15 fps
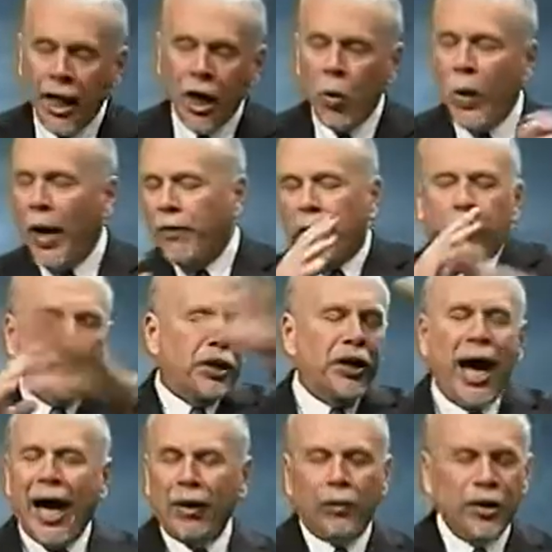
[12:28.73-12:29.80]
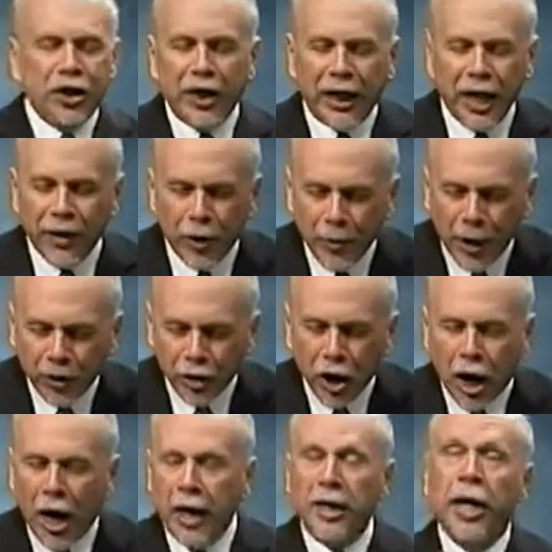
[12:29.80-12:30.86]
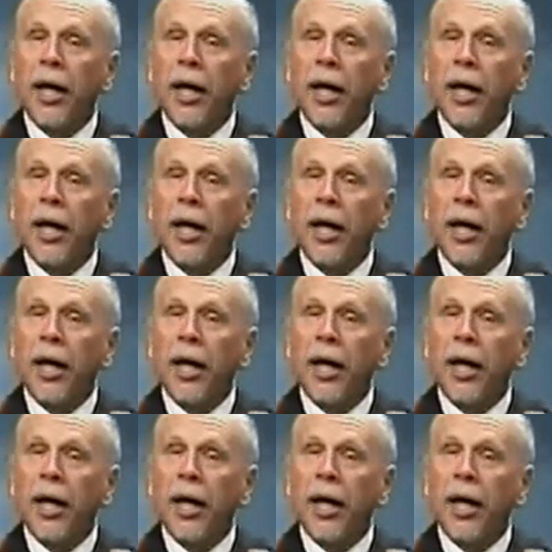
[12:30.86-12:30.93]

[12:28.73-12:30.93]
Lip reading: We have to put doctrines together about God.